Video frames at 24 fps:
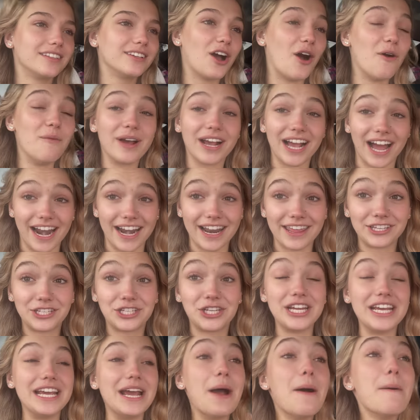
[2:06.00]
Oh my god,
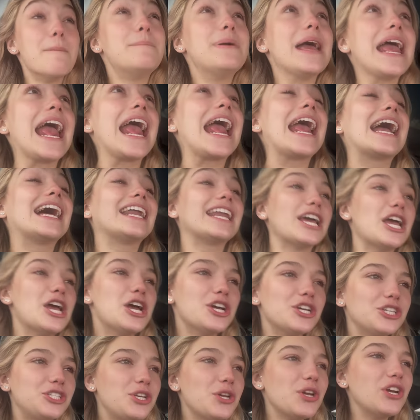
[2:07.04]
she panicked.
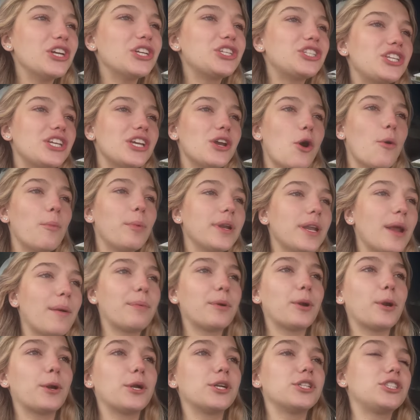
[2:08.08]
She so she scared. opened up
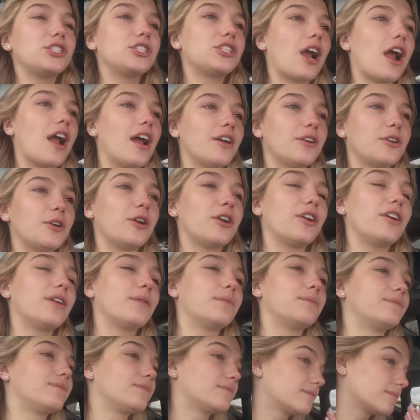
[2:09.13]
her, star, her
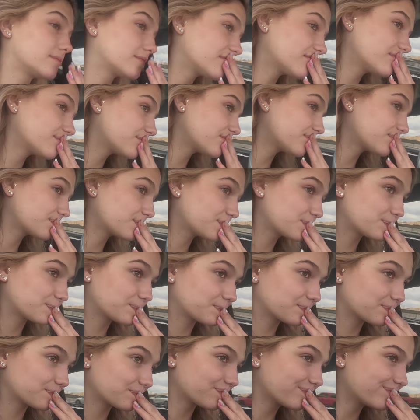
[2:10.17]
my
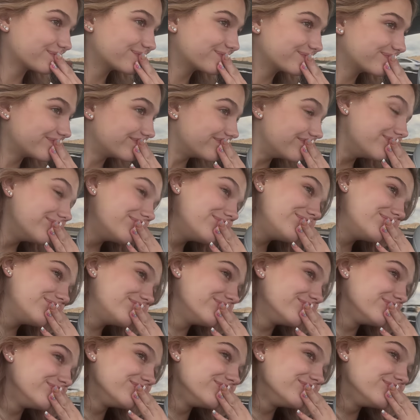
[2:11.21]

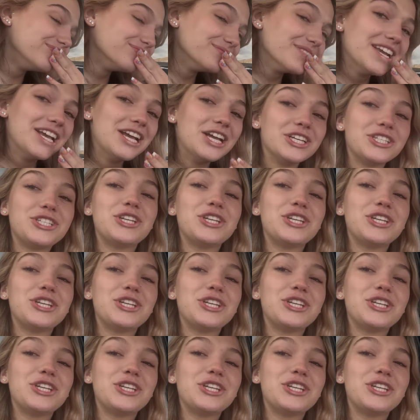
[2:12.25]
Starbucks.